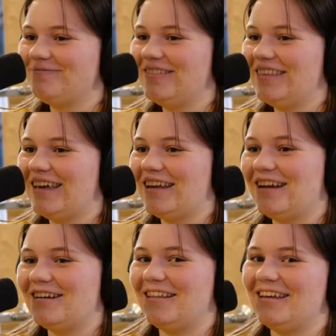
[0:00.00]
that
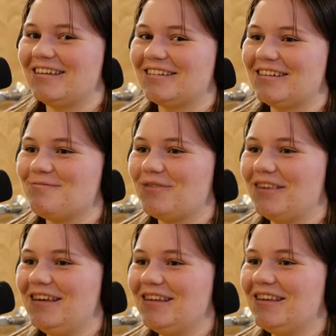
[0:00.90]
are like
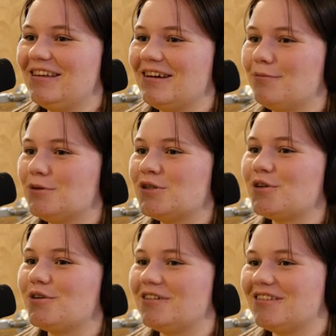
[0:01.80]
completely
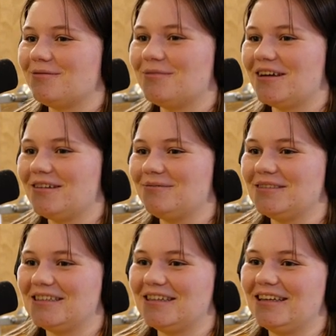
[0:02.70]
absurd sometimes.
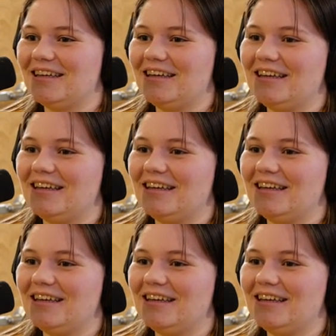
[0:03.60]
They are.